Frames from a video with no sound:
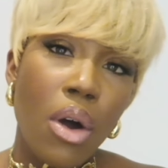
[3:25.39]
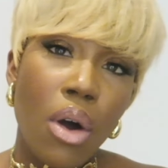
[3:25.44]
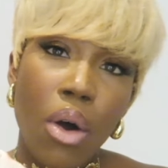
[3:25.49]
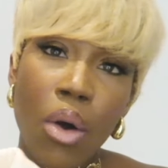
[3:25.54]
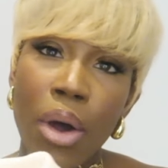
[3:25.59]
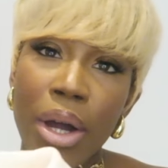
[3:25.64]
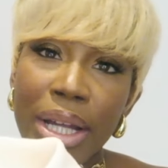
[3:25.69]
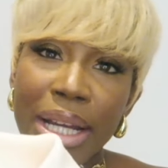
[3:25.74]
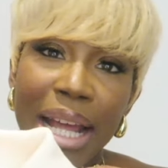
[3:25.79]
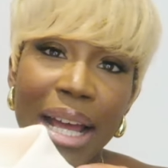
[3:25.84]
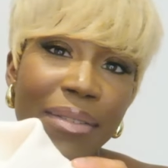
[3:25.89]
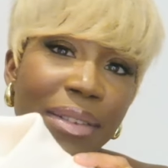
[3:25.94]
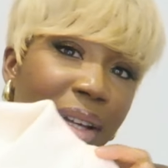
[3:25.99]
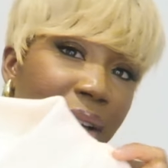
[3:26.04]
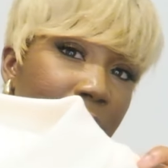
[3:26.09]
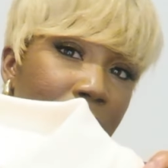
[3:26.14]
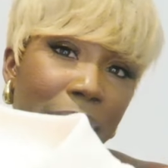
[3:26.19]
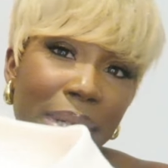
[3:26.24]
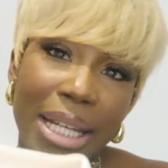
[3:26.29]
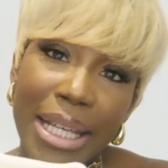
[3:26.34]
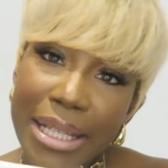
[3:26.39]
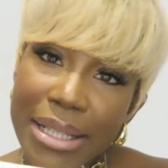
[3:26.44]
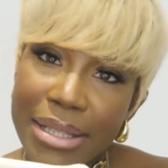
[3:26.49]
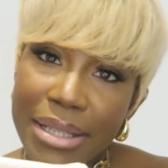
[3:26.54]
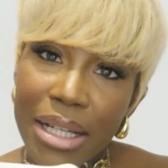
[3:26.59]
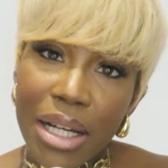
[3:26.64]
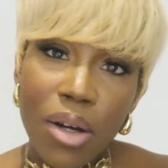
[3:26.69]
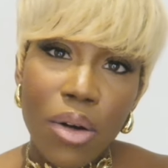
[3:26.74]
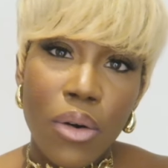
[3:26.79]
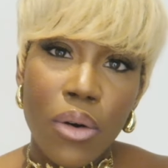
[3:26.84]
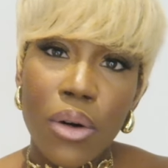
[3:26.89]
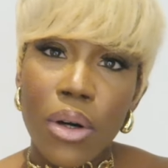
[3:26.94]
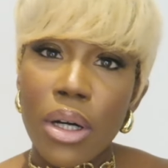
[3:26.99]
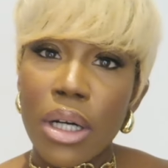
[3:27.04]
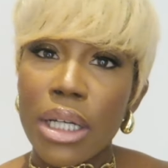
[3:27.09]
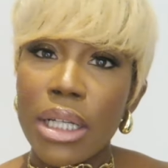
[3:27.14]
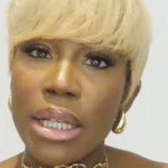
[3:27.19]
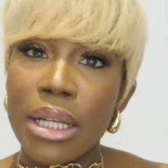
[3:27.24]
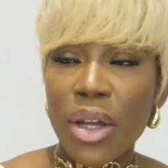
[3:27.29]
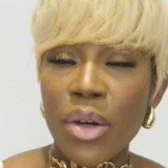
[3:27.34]
or i can have like a blazer
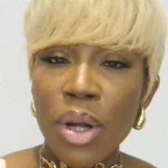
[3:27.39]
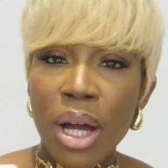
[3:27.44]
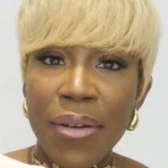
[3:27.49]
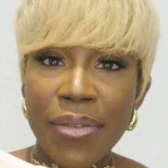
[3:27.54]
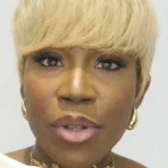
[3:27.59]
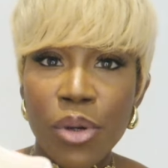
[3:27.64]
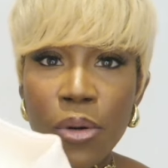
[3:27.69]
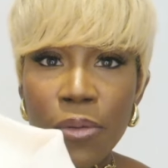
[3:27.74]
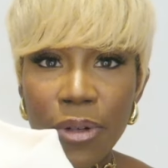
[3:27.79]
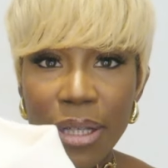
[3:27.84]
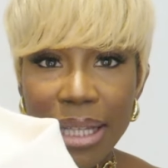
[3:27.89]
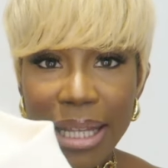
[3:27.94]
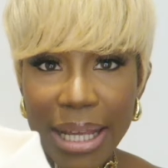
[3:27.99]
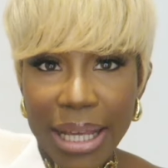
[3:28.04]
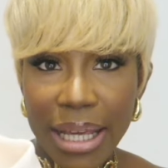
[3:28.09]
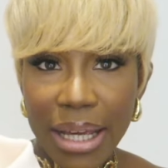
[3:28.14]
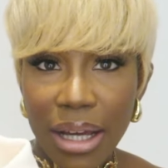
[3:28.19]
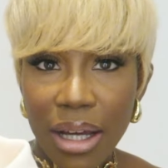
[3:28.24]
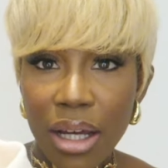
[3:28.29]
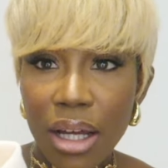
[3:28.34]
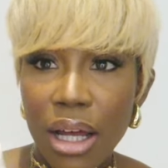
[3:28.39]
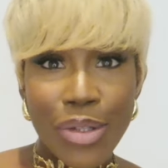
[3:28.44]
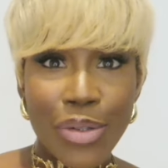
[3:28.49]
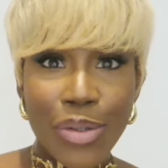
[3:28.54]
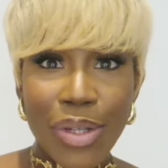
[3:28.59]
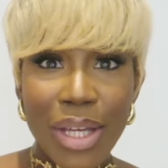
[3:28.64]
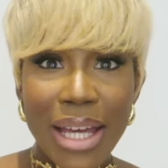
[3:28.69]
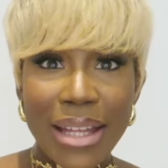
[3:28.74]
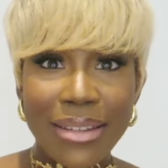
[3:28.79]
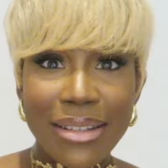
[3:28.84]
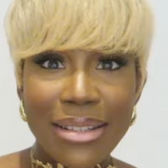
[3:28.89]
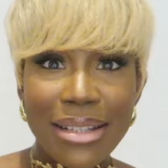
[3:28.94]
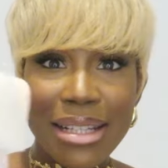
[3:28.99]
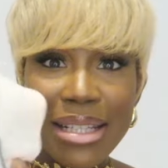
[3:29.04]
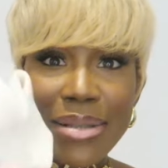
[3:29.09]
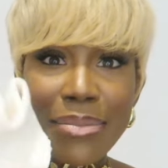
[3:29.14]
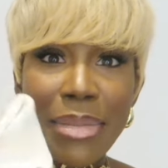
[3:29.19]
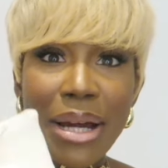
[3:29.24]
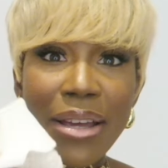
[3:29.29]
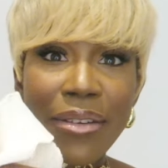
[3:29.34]
on i don't have to overlayer so yeah this
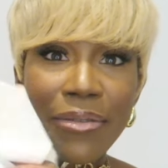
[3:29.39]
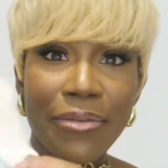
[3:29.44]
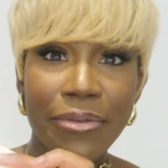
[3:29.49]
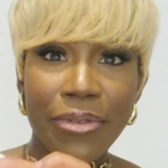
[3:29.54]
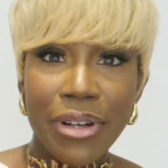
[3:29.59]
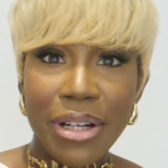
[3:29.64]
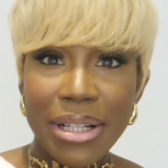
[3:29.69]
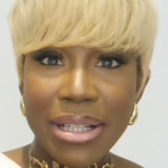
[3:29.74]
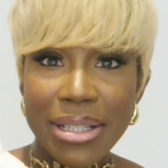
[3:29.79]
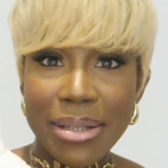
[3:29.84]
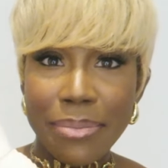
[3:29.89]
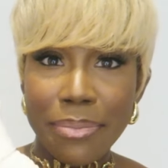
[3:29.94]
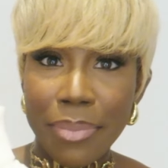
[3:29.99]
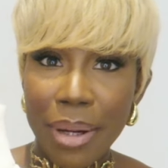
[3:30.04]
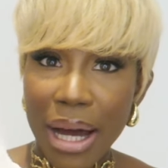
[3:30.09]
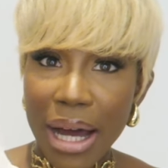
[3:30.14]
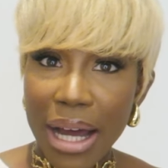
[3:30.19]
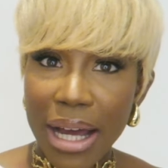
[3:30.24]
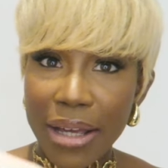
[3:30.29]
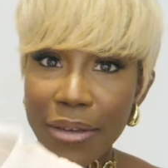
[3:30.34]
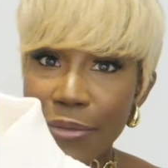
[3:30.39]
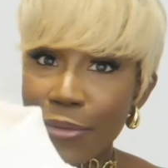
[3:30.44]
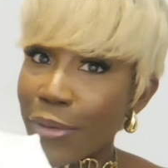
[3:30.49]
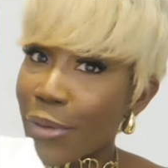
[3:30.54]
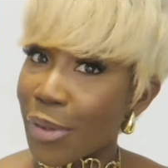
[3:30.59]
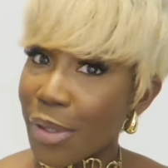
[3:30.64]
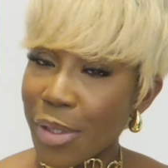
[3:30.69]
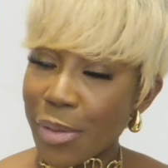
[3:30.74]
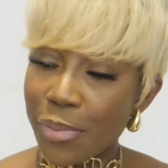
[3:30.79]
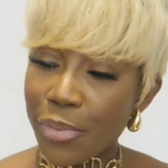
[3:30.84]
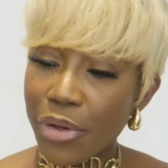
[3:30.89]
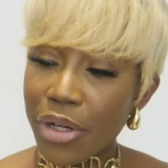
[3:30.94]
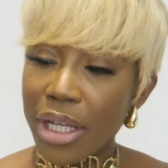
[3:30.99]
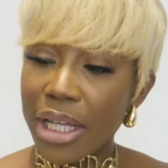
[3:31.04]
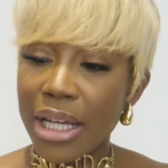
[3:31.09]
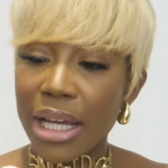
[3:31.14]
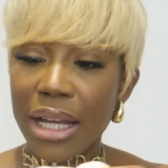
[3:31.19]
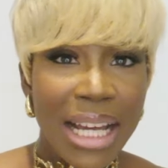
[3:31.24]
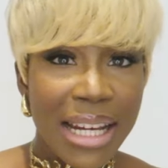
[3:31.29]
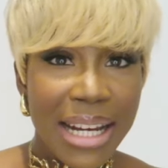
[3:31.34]
is my first buy buy for
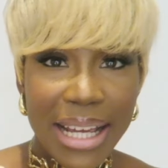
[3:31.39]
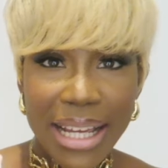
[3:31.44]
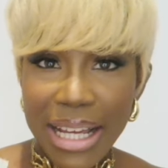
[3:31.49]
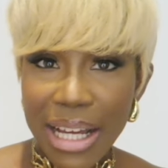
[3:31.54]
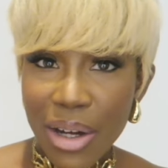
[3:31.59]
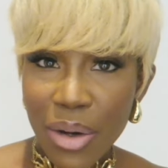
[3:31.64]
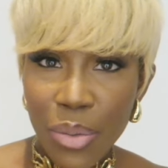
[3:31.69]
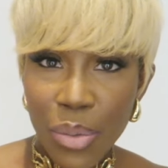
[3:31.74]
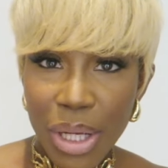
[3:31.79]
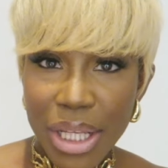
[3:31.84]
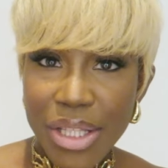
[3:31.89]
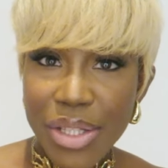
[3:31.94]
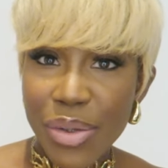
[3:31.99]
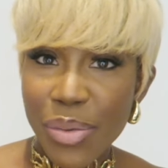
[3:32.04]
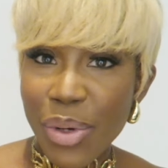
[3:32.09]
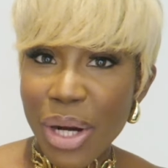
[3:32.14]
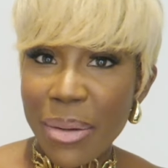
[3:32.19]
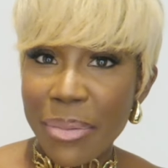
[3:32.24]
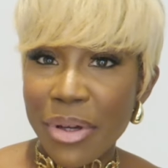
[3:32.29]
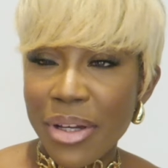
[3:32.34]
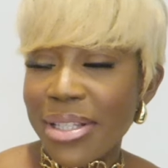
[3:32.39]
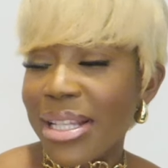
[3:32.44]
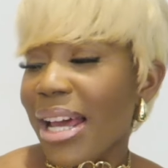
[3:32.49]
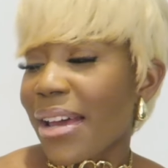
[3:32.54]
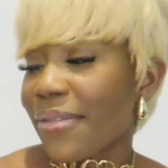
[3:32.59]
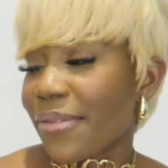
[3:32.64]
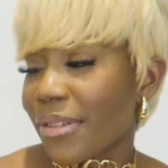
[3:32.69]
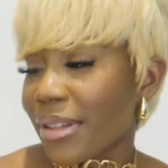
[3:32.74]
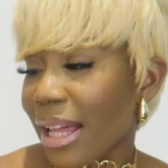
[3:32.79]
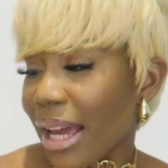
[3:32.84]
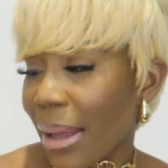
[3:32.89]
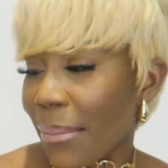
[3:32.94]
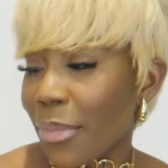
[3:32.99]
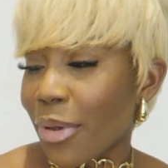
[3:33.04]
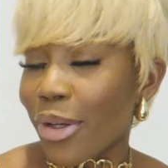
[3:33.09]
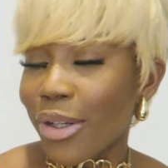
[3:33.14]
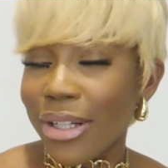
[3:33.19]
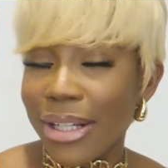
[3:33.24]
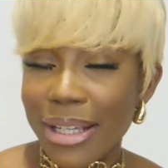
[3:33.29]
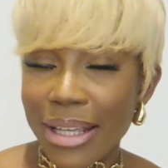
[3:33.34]
spring and I can't wait to wear because I feel like I'm
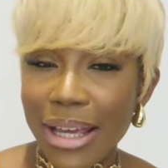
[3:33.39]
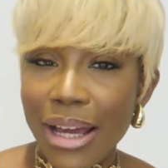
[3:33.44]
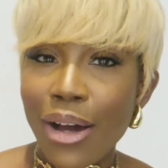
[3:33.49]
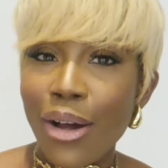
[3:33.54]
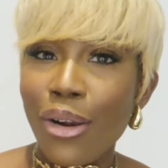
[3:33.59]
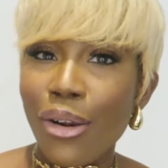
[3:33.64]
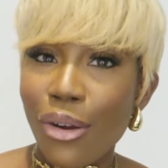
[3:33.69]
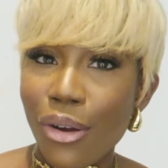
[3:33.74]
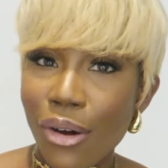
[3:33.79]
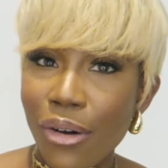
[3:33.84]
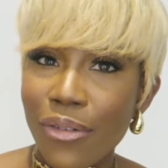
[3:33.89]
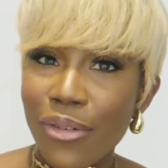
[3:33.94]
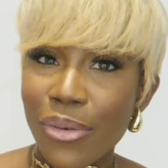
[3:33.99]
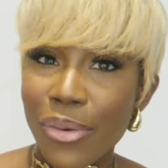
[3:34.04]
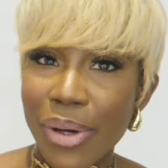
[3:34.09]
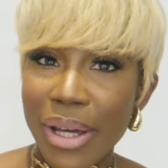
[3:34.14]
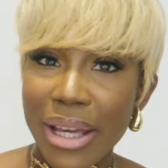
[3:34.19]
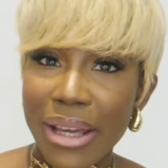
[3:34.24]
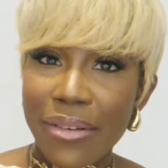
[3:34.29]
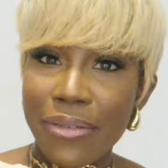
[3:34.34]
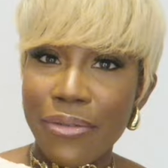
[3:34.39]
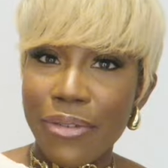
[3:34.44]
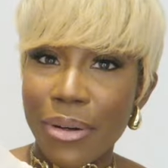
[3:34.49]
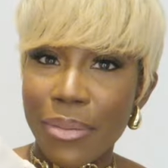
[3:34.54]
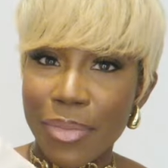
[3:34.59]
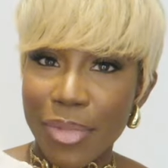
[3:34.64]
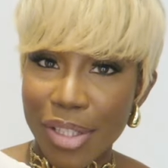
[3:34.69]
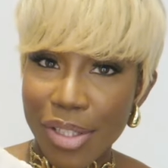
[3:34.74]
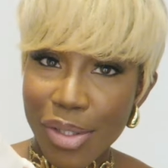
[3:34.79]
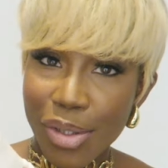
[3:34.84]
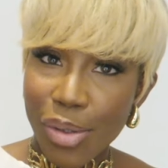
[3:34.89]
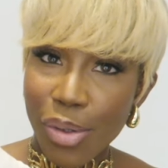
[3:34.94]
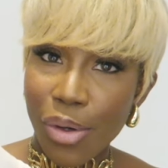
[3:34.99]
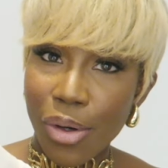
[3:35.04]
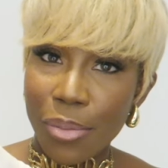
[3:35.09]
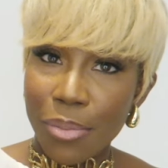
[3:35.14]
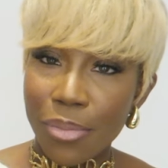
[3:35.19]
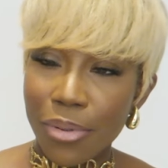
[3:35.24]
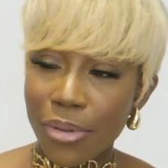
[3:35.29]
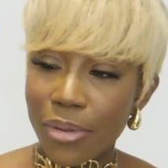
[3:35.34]
gonna get a lot of wear from this
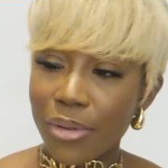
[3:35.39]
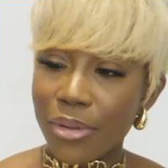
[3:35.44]
top.